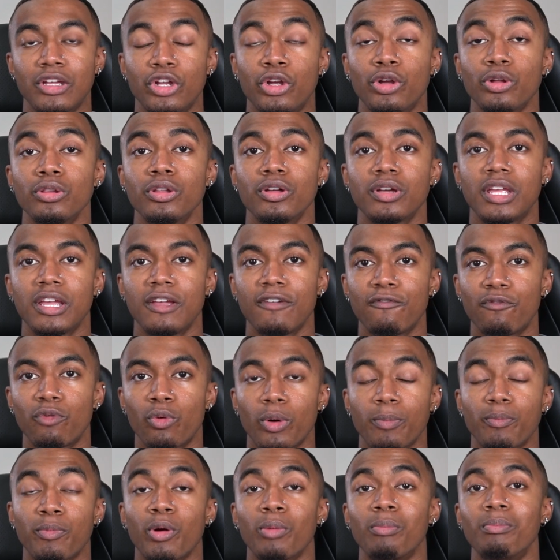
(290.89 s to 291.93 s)
you're looking for
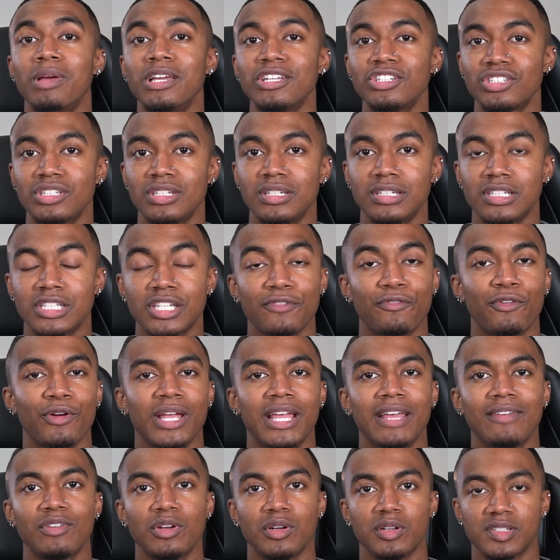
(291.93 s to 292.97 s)
permission to
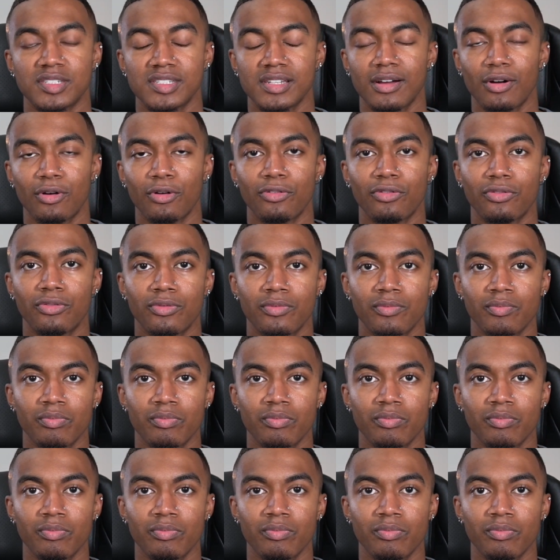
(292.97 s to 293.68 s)
forgive yourself.